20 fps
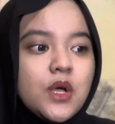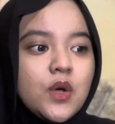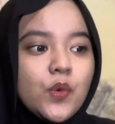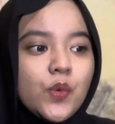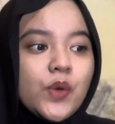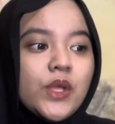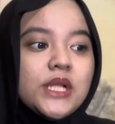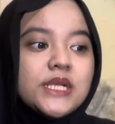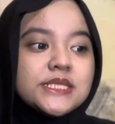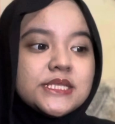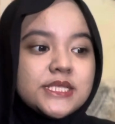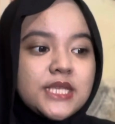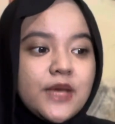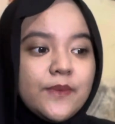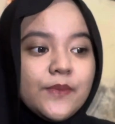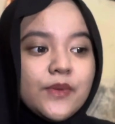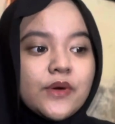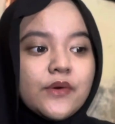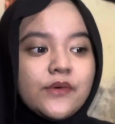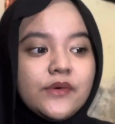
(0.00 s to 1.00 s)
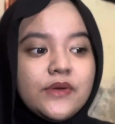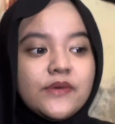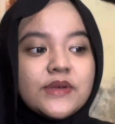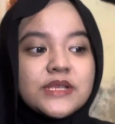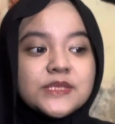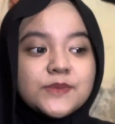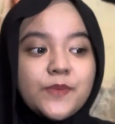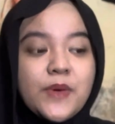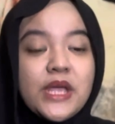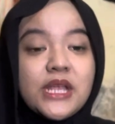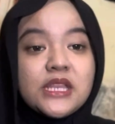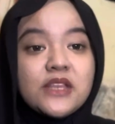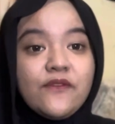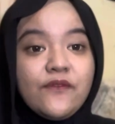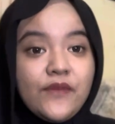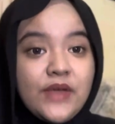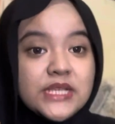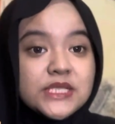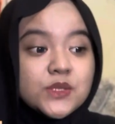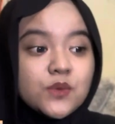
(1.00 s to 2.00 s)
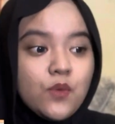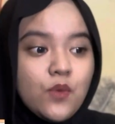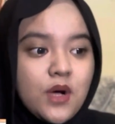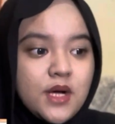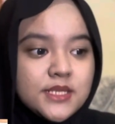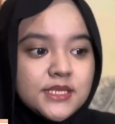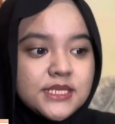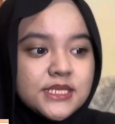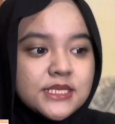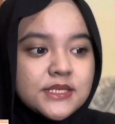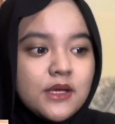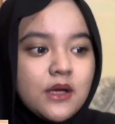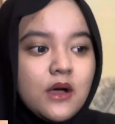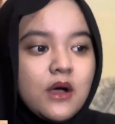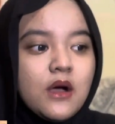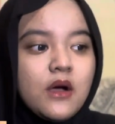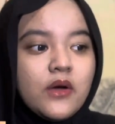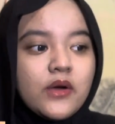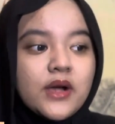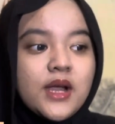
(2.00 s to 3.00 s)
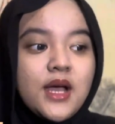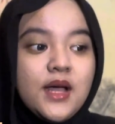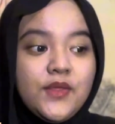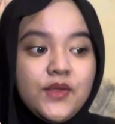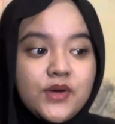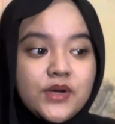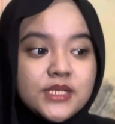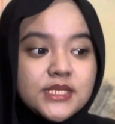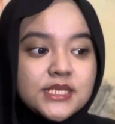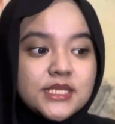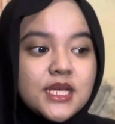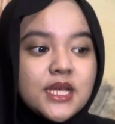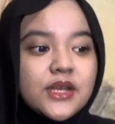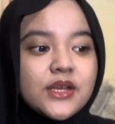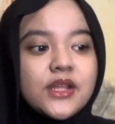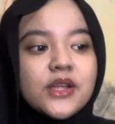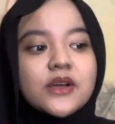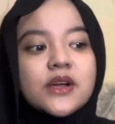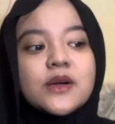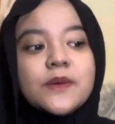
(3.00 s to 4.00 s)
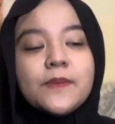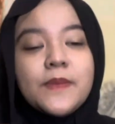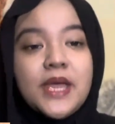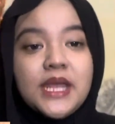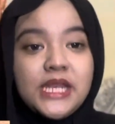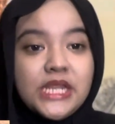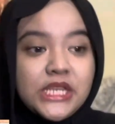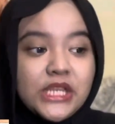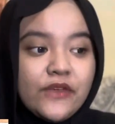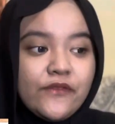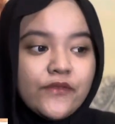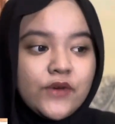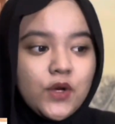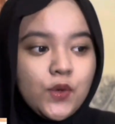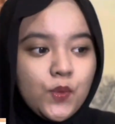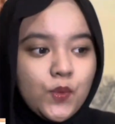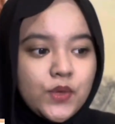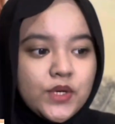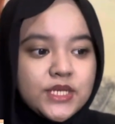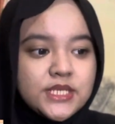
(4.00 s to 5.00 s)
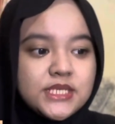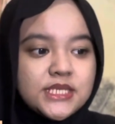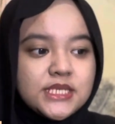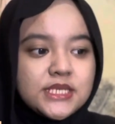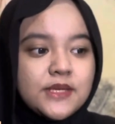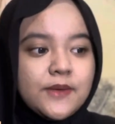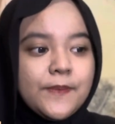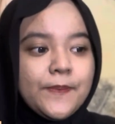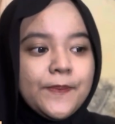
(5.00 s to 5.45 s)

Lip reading: will attempt to respect the face ones or others, there are many different words